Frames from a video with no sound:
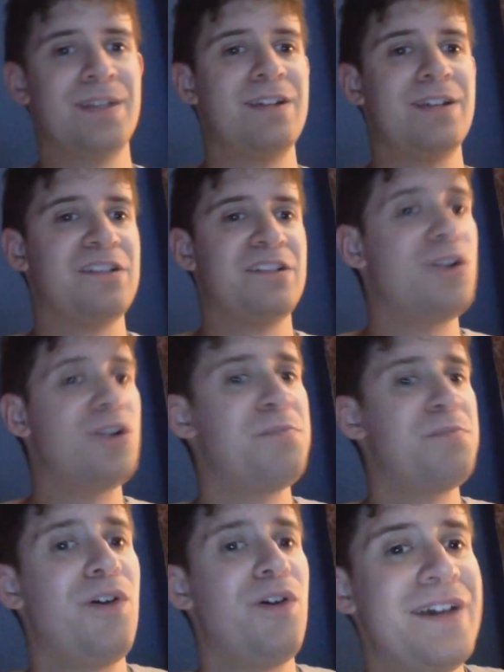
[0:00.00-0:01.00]
So Logan
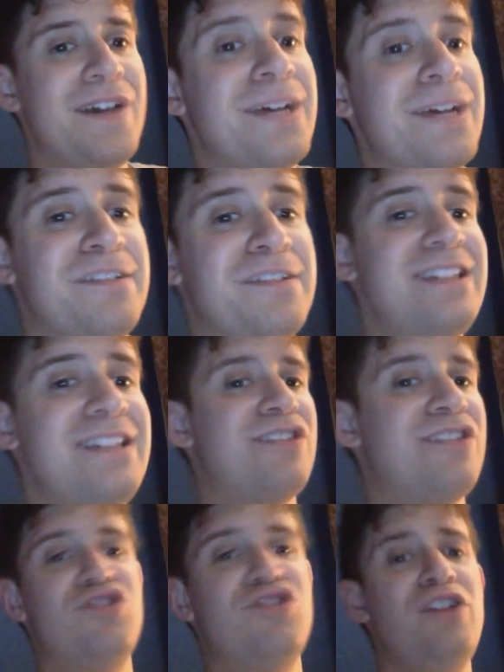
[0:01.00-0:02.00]
Paul ended up saying that
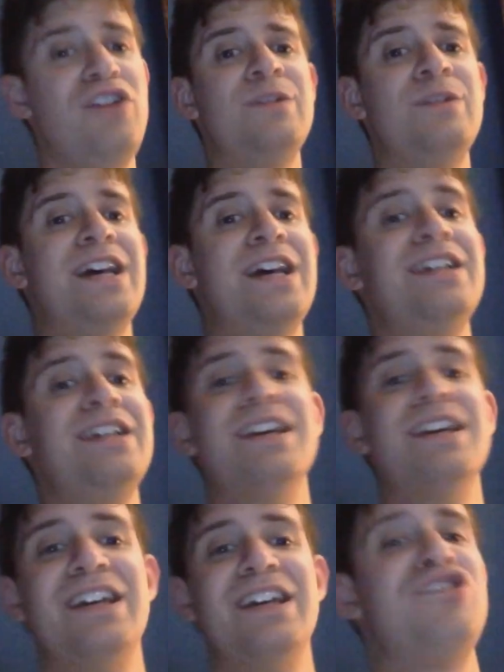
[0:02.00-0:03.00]
the Judgment Day
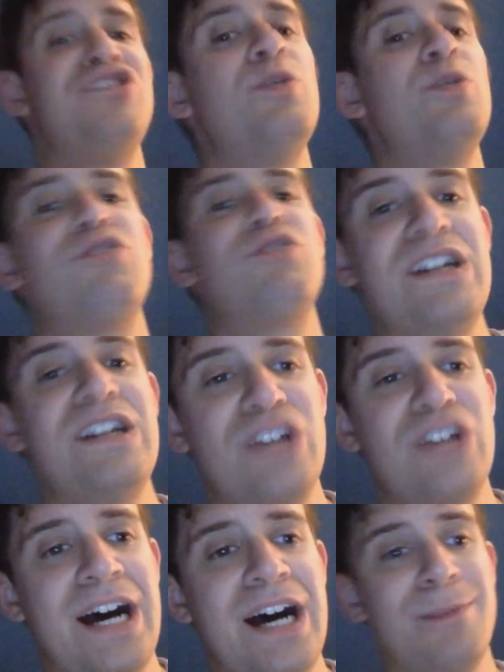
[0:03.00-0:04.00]
is doing a great
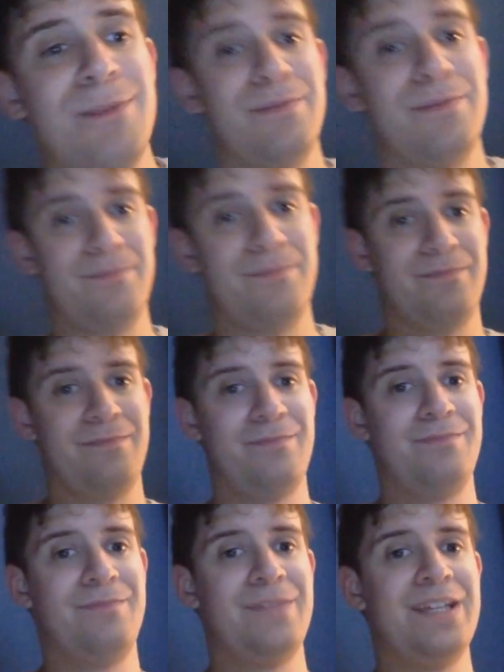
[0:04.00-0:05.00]
job.
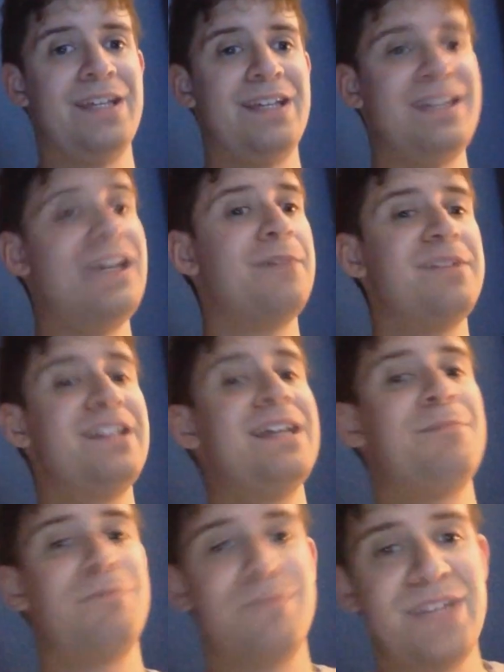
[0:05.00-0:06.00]
He ended up saying that
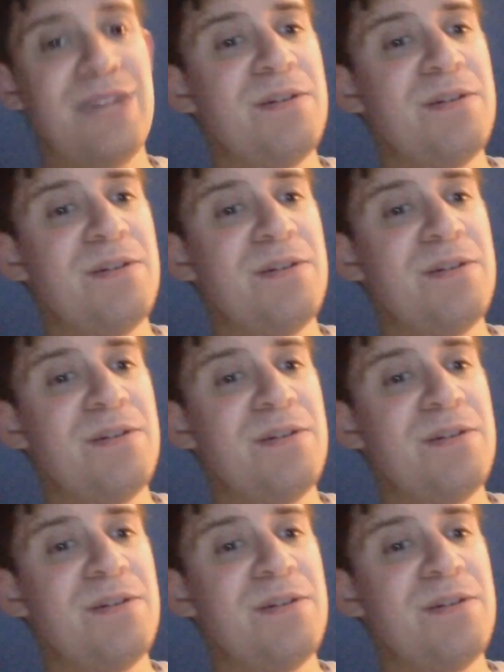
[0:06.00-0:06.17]
Damian